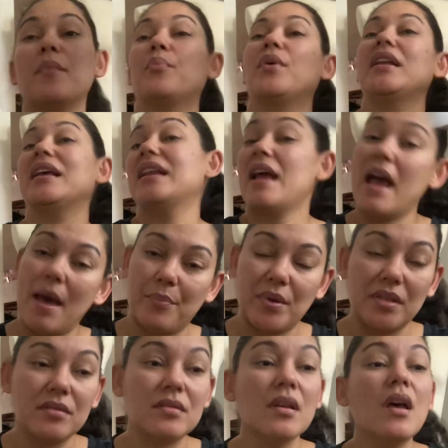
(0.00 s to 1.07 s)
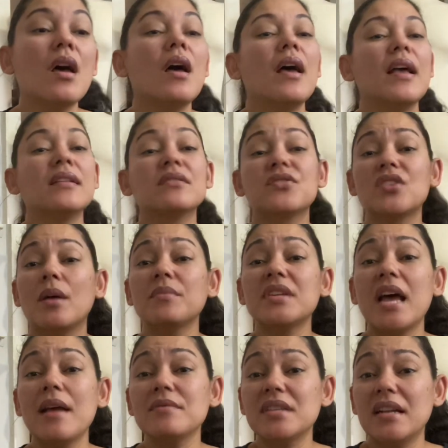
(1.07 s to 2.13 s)
But it happens. And
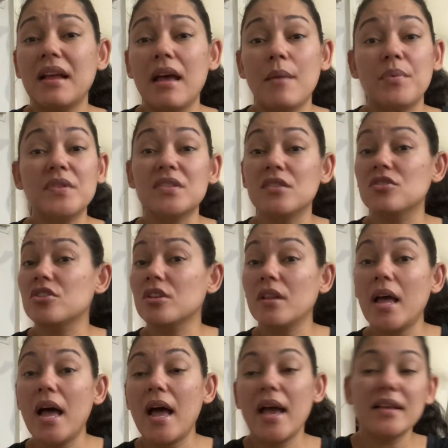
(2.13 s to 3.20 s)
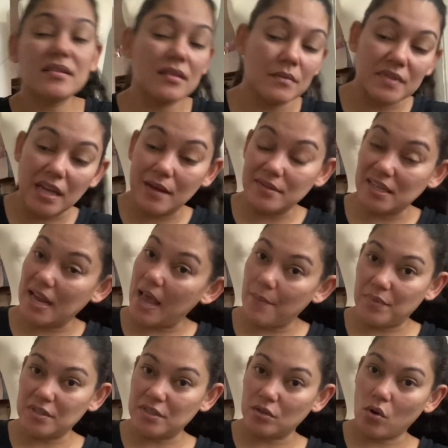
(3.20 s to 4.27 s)
sometimes it happens in July, sometimes it
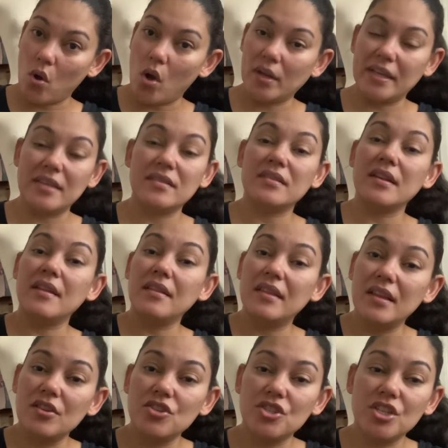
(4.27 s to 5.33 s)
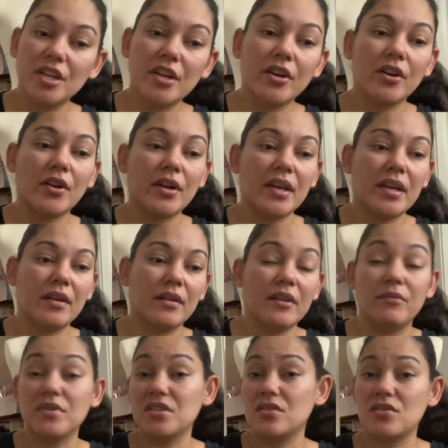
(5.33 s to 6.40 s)
happens in August. This year, it, it
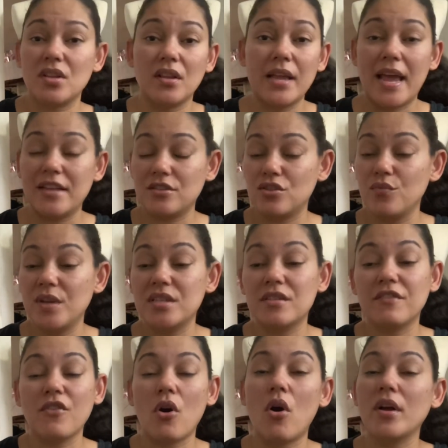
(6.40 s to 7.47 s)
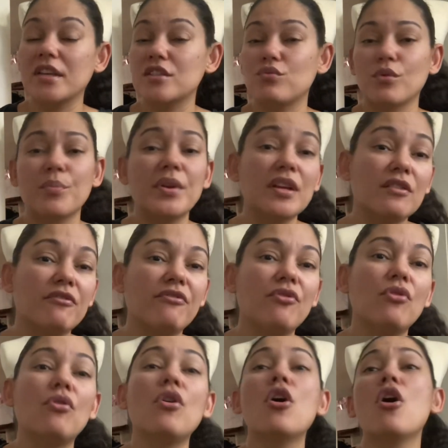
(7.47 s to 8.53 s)
was the last two weeks of August were
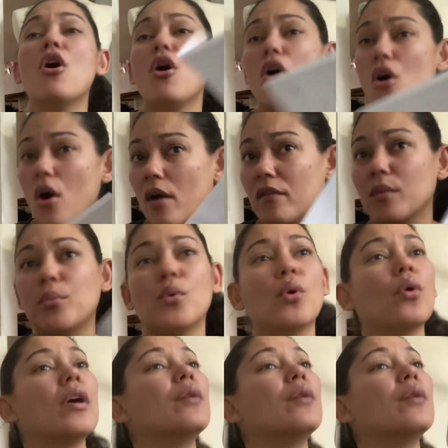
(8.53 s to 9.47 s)
pitiful, horrible.